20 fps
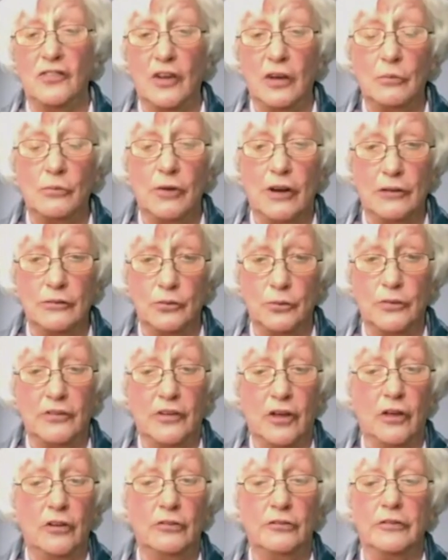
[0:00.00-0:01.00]
time round
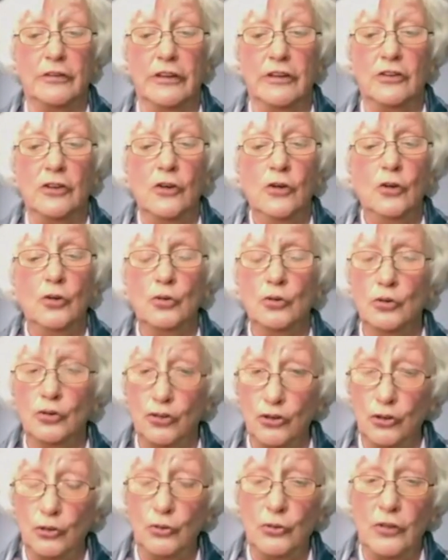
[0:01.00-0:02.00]
with COVID? Or
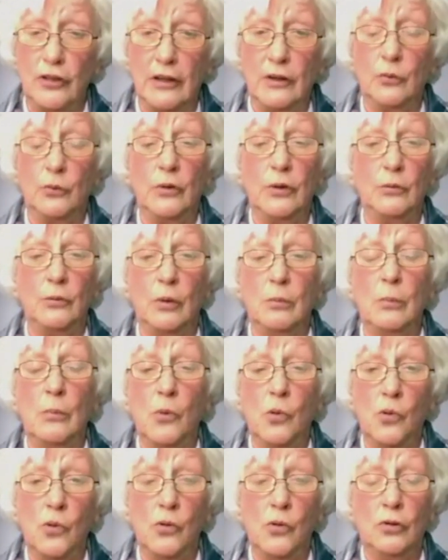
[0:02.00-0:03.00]
do you think we were
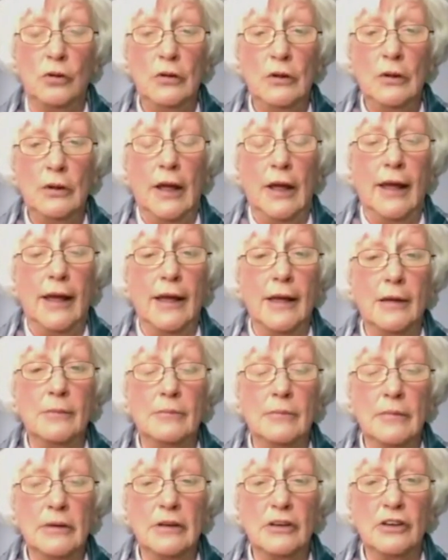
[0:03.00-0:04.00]
more
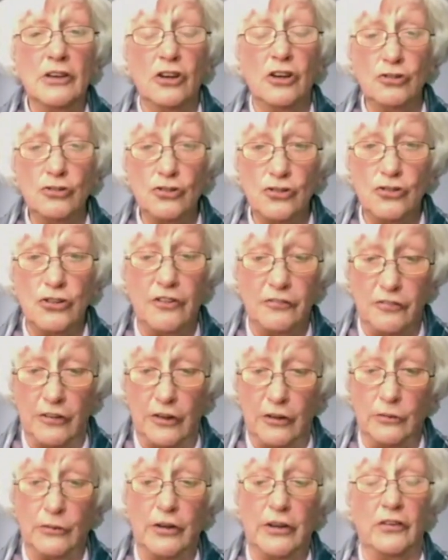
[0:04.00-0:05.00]

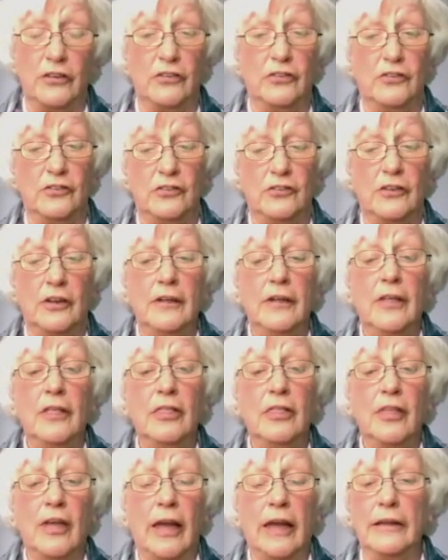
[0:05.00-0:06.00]
country-focused
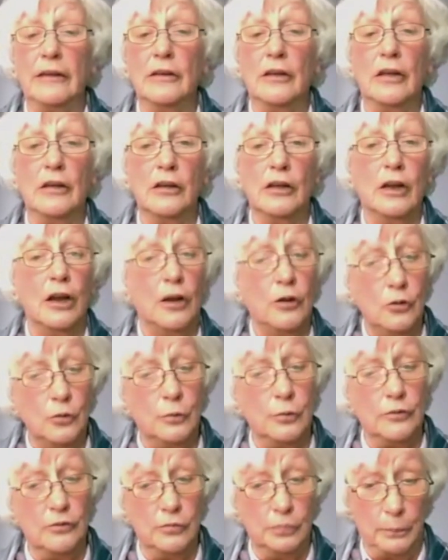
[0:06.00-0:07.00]
than
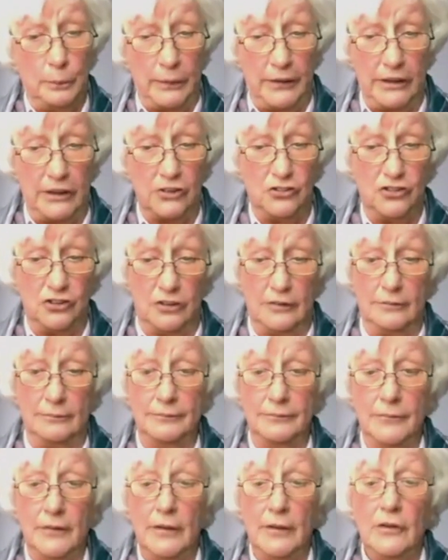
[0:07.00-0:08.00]
global picture?
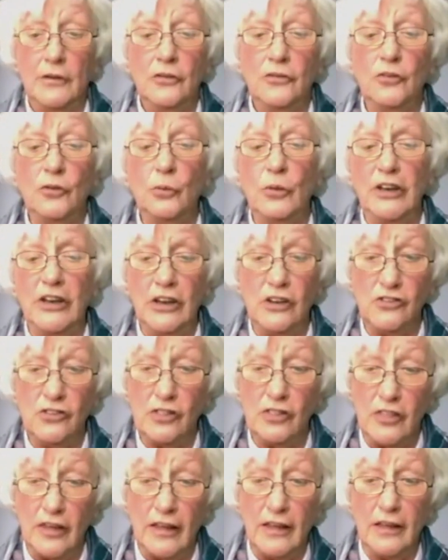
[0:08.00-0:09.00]
So we need to
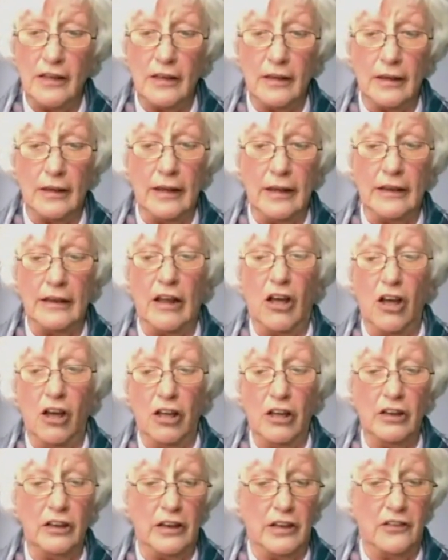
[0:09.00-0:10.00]
think and
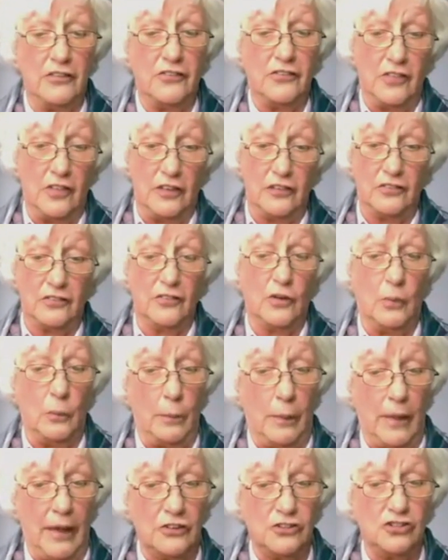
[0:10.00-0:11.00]
harness this
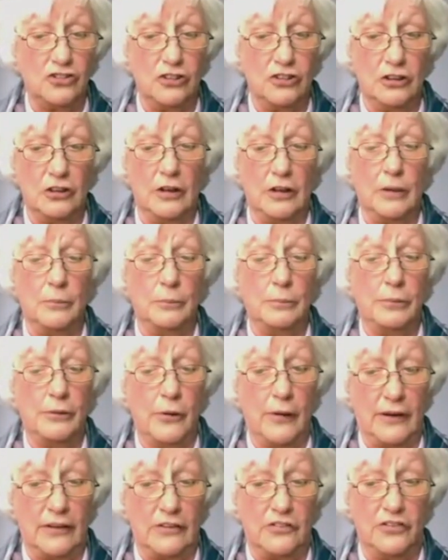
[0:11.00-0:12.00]
compassion and
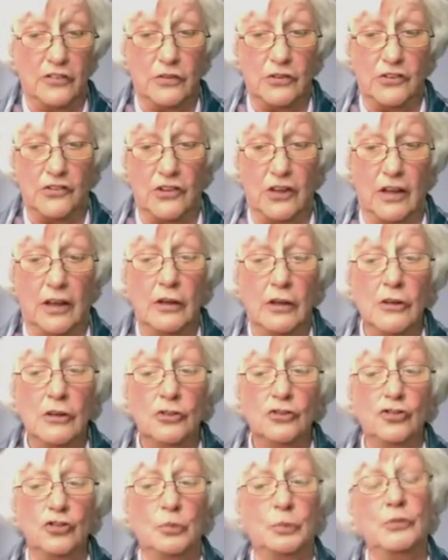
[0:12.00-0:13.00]
proactivity
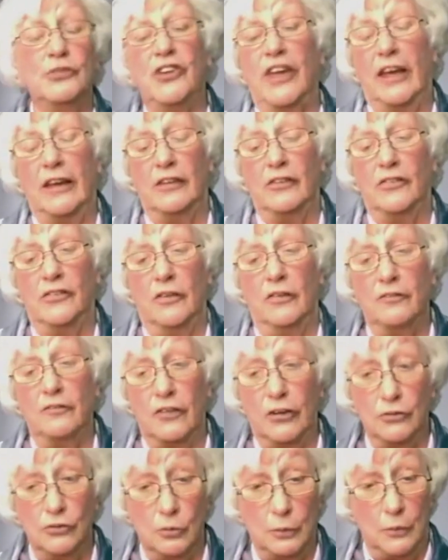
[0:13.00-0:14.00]
to protect
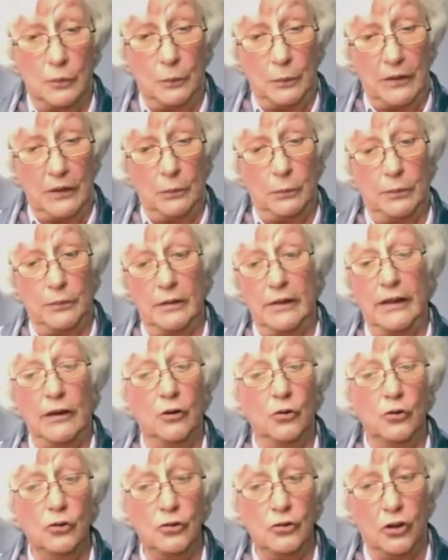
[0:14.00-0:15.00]
vulnerable people in
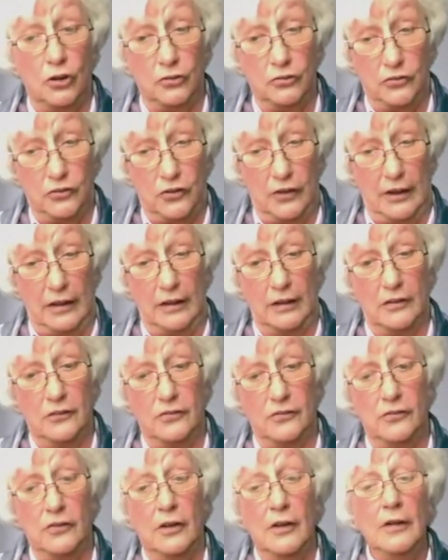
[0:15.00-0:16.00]
all
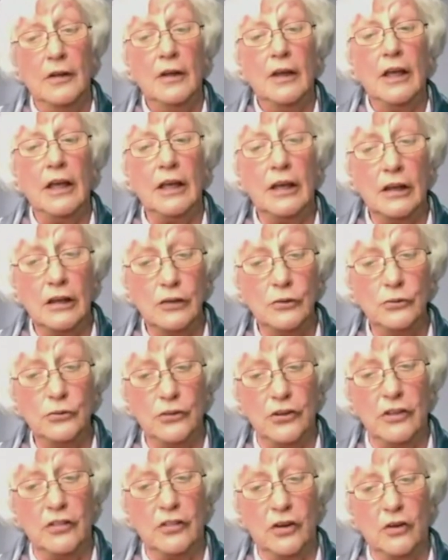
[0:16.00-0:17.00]
contexts,
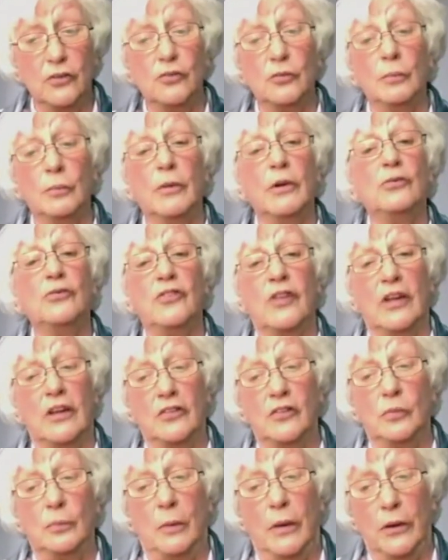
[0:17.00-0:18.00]
including those most
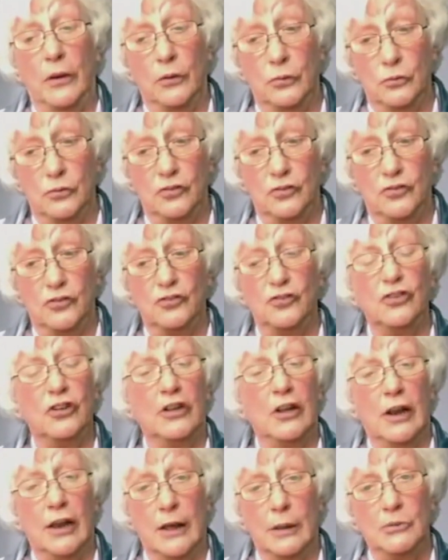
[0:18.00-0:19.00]
exposed to
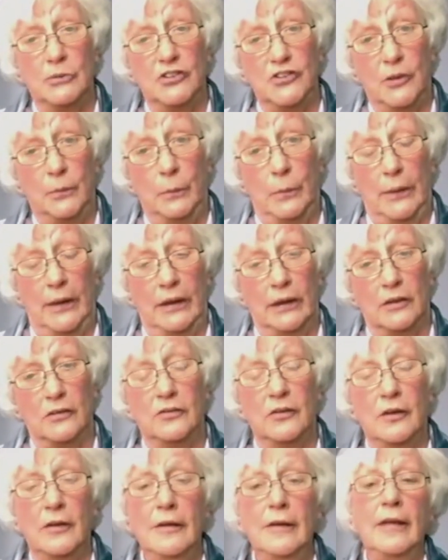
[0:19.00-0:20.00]
climate
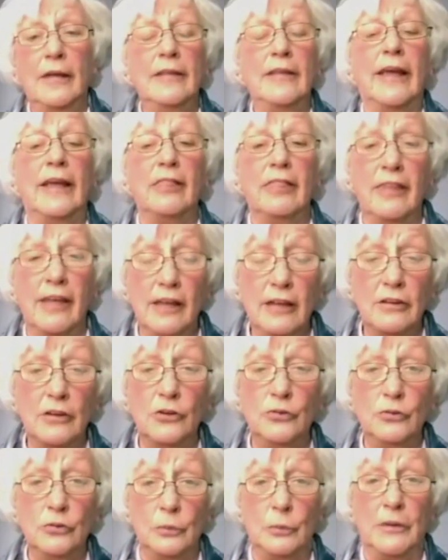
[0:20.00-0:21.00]
impacts. Now, that
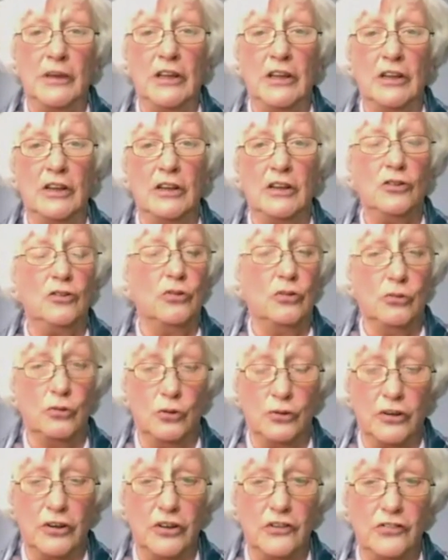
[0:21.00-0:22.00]
could be your
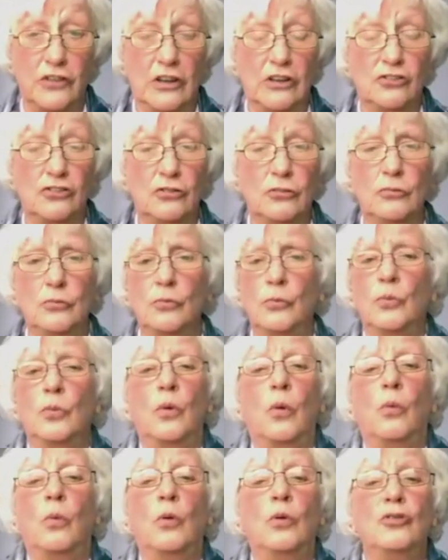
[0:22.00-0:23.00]
organization.
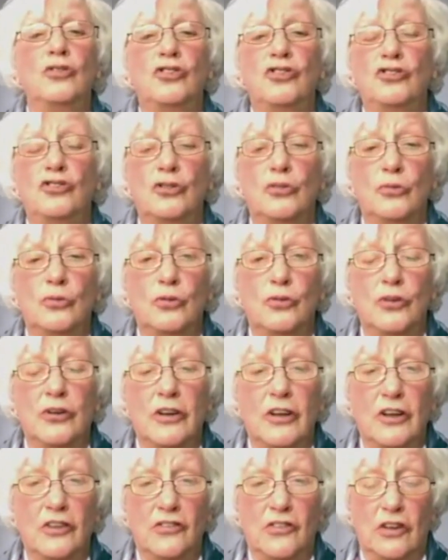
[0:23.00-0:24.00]
What does your
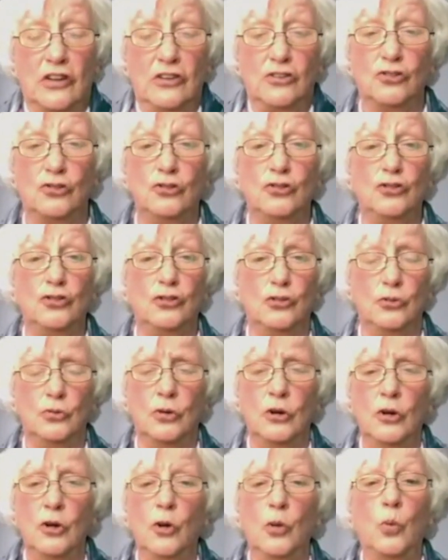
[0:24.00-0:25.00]
organization do?
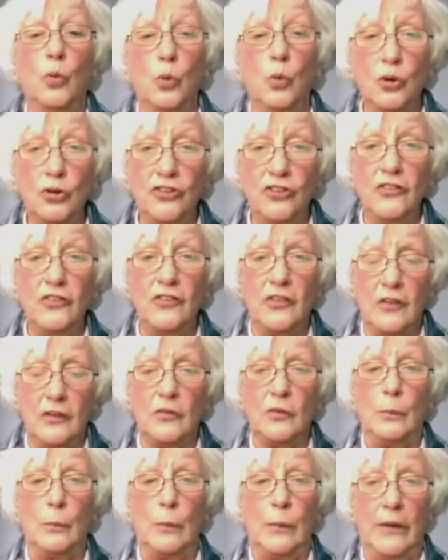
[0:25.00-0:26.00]
What is
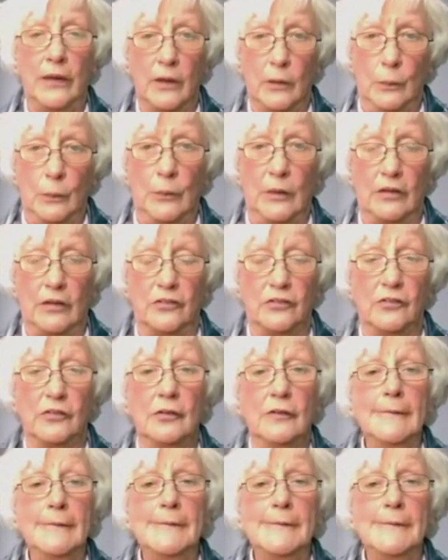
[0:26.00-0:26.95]
its purpose?